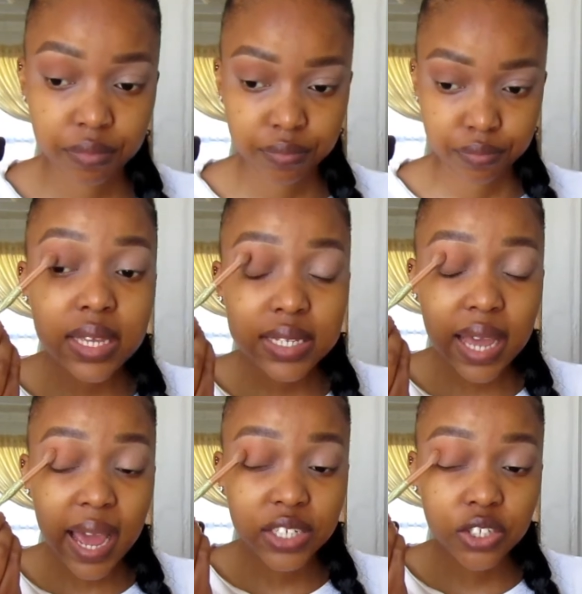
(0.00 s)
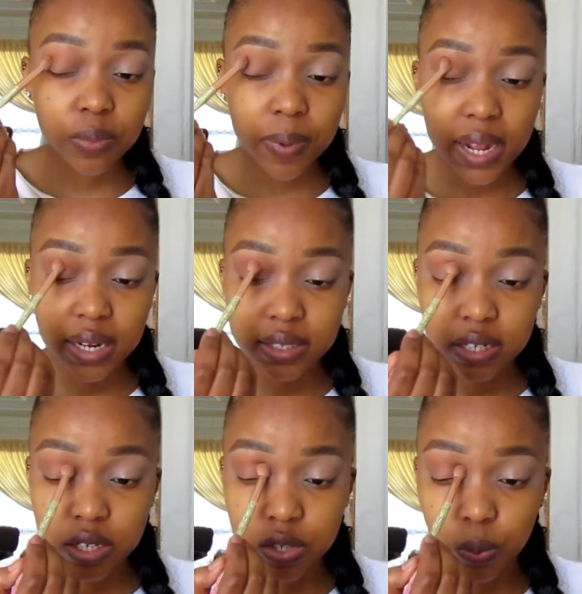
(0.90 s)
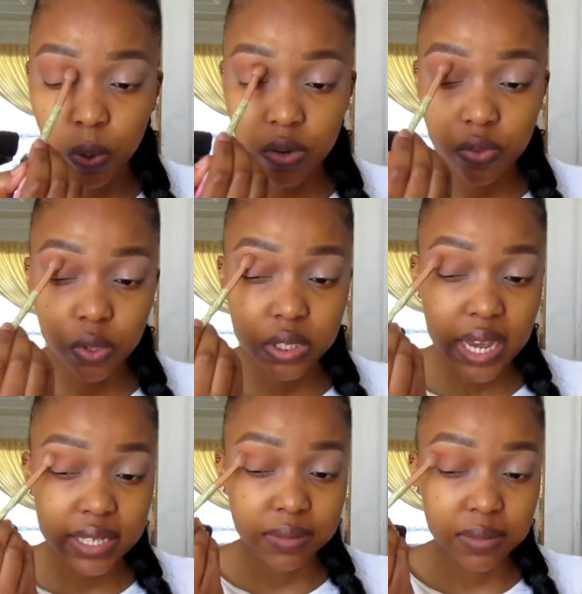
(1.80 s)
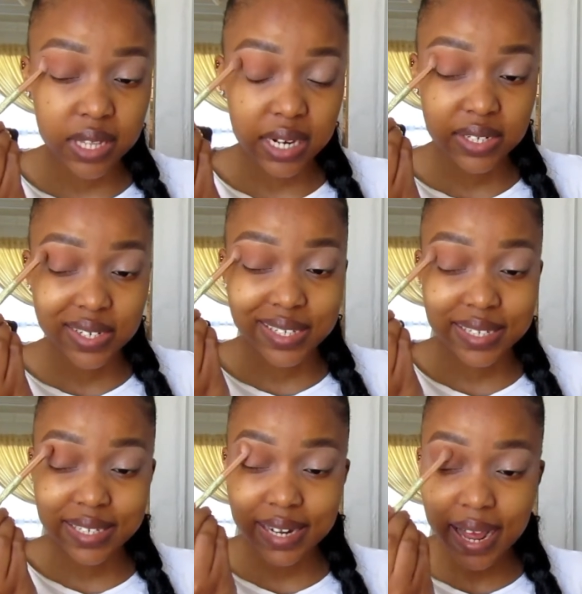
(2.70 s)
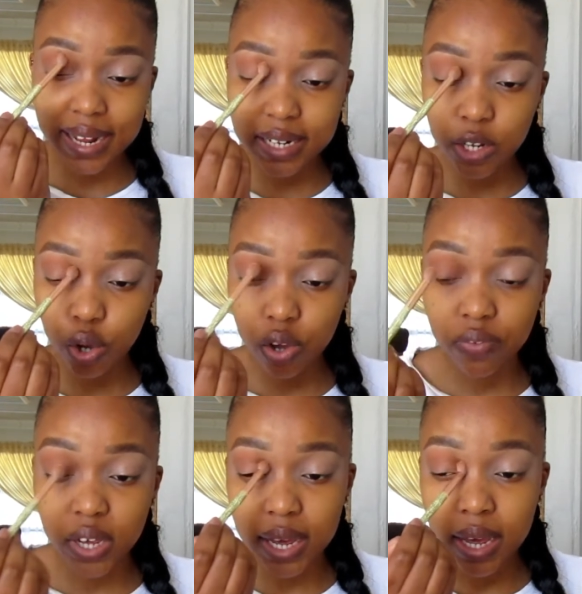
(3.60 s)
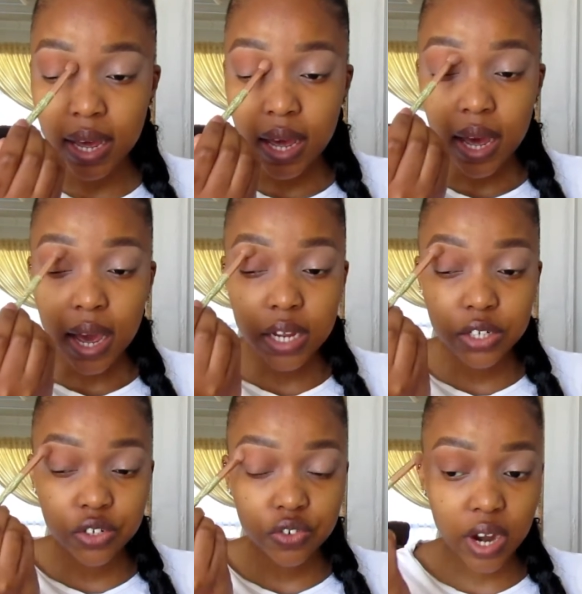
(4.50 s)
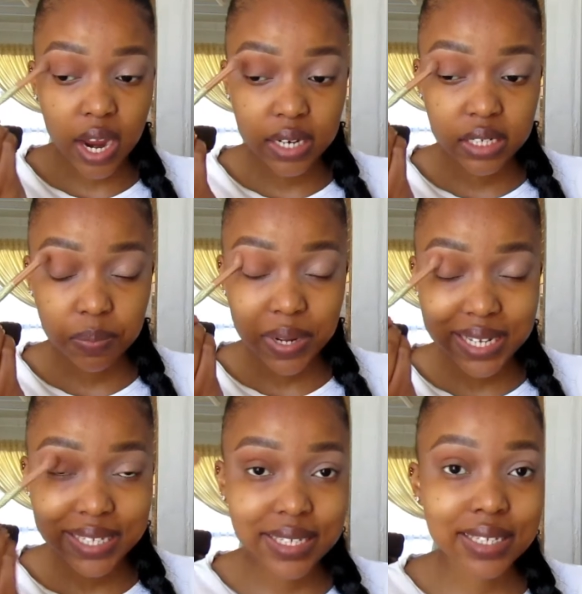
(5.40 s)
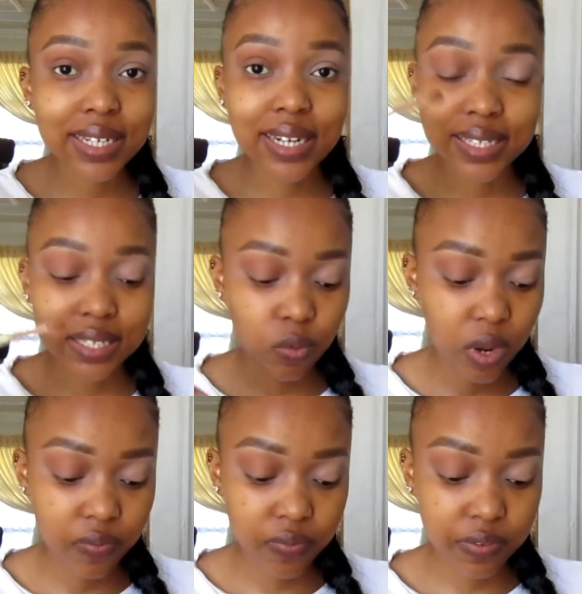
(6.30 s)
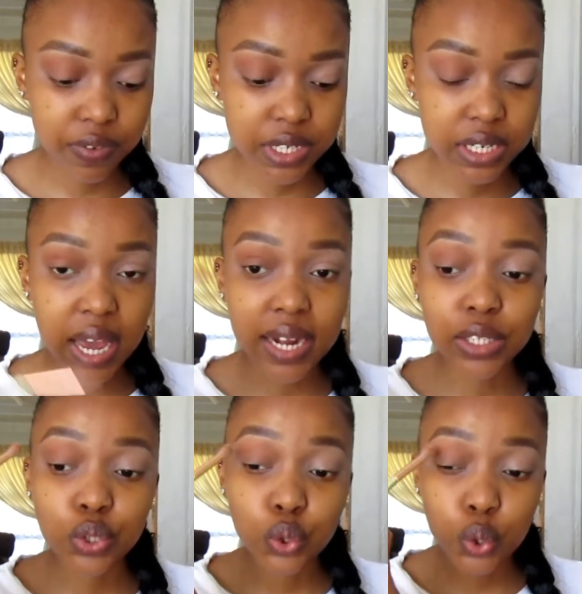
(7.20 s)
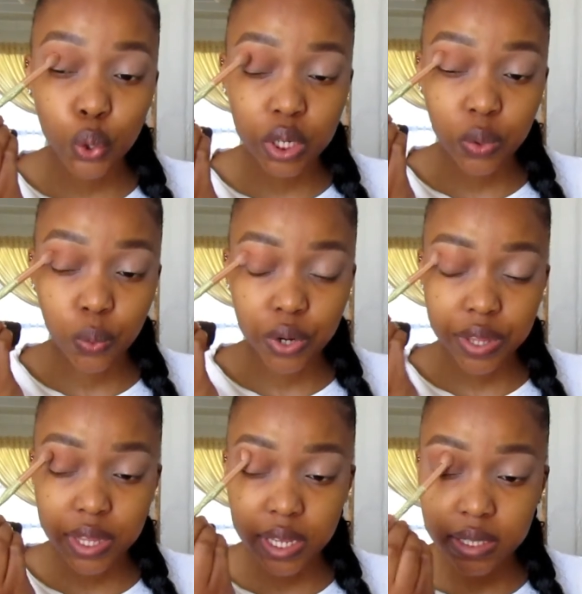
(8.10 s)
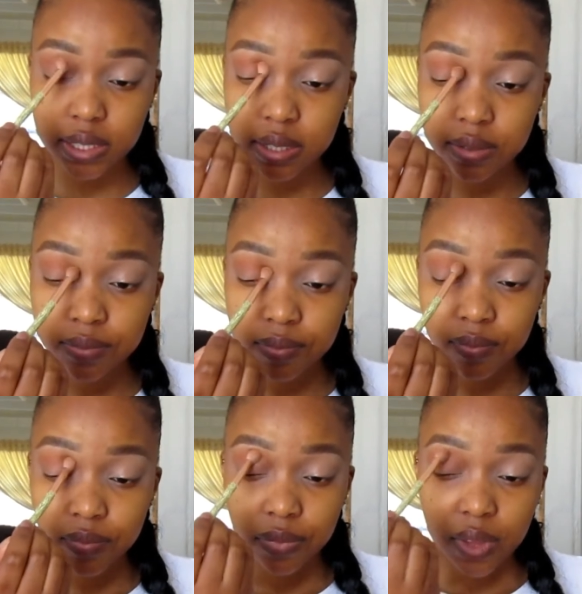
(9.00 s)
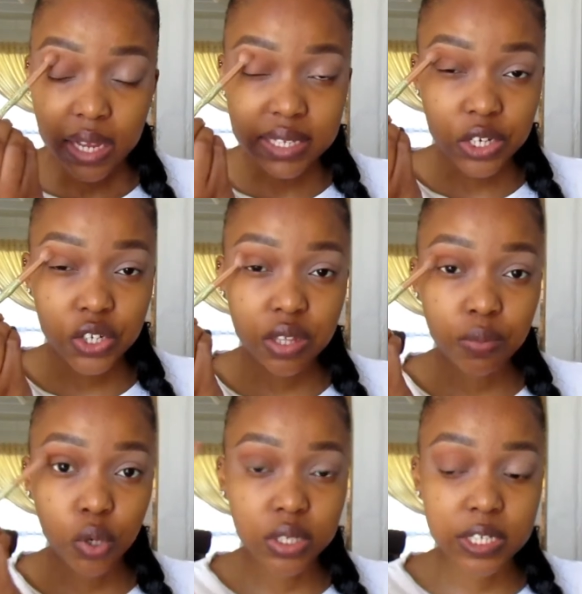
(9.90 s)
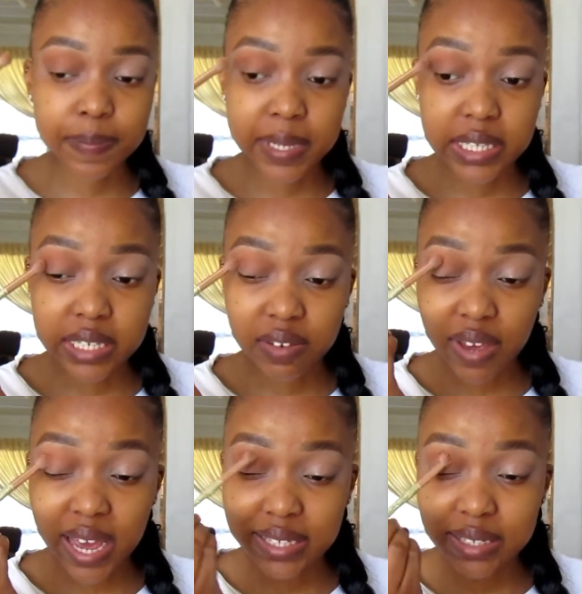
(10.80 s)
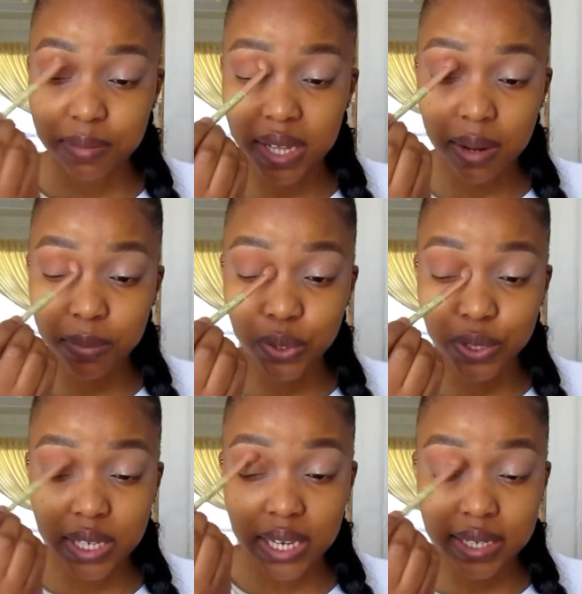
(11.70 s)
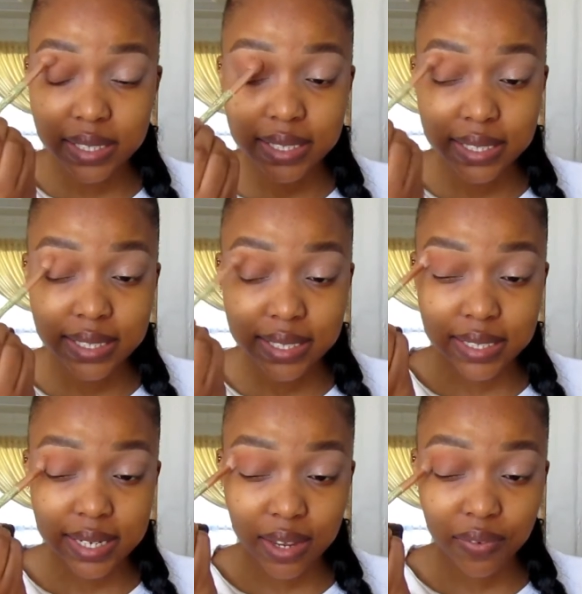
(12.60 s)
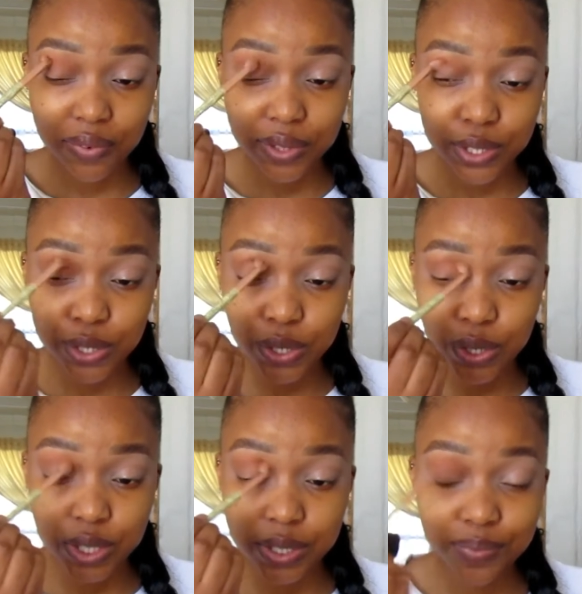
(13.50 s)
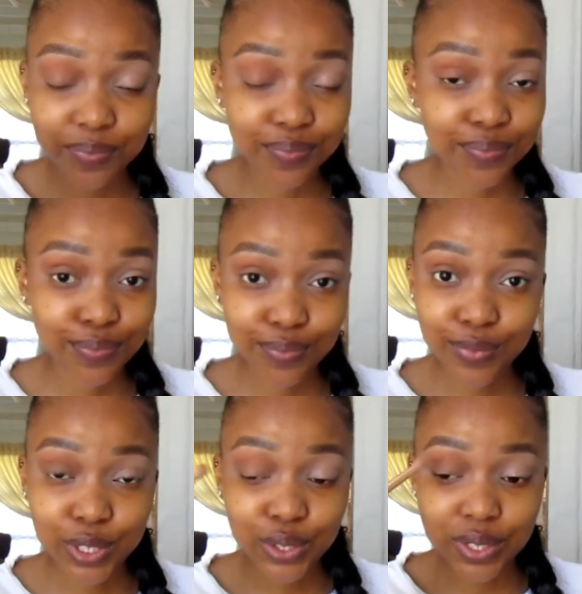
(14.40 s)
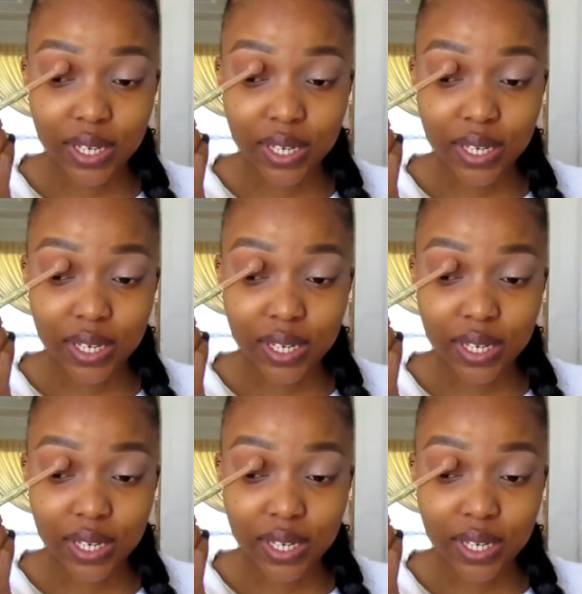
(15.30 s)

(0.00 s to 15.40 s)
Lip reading: This eyeshadow palette is one of those items that is just slightly over 100 Rand, but it's still less than 150, and it's totally worth it. It's actually the most expensive item that I'm using today for this look. So you can